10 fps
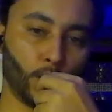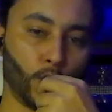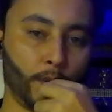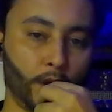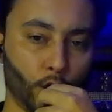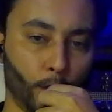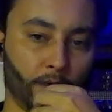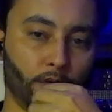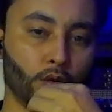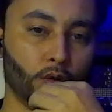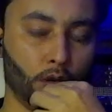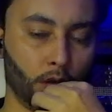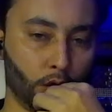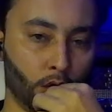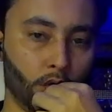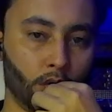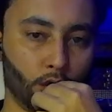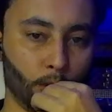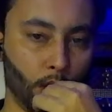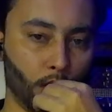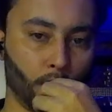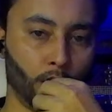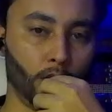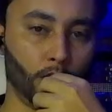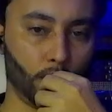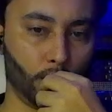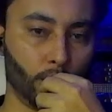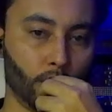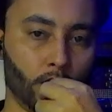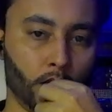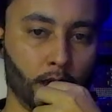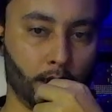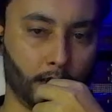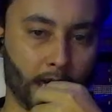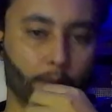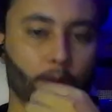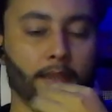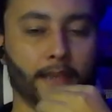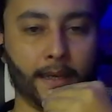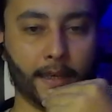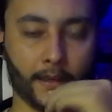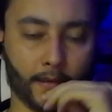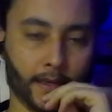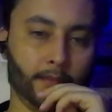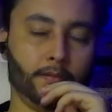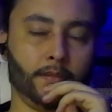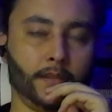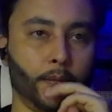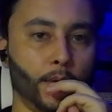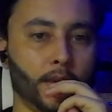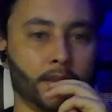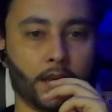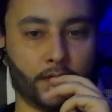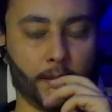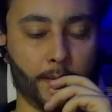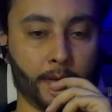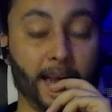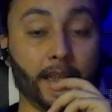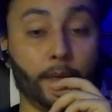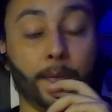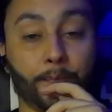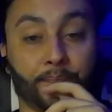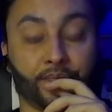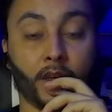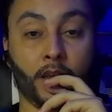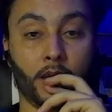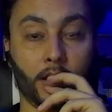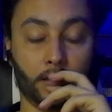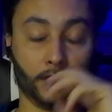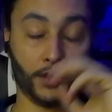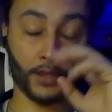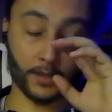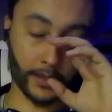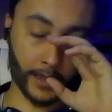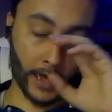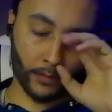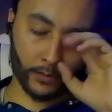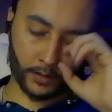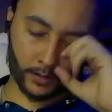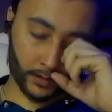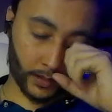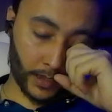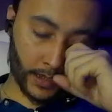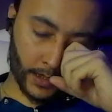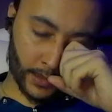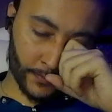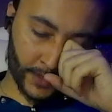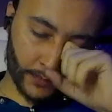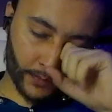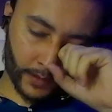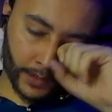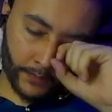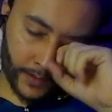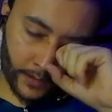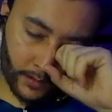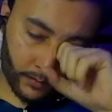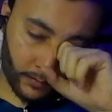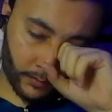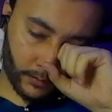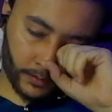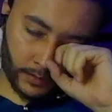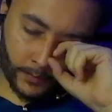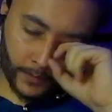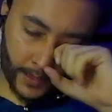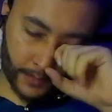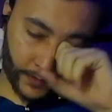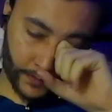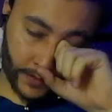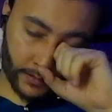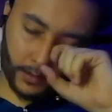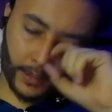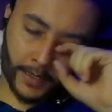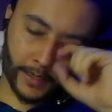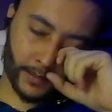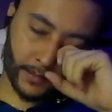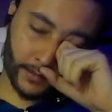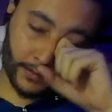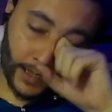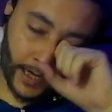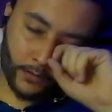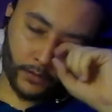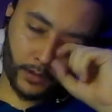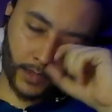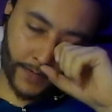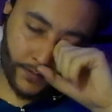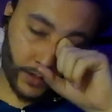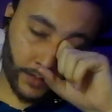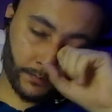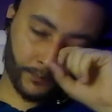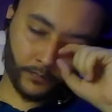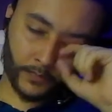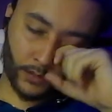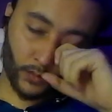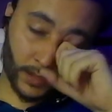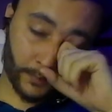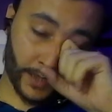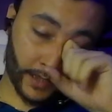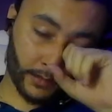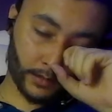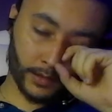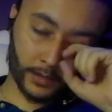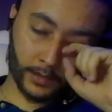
would be the topic for tomorrow? I will think, and then we will start streaming. By the way, yesterday I was busy with the event, some kind of event, and I couldn't live stream. This was a plan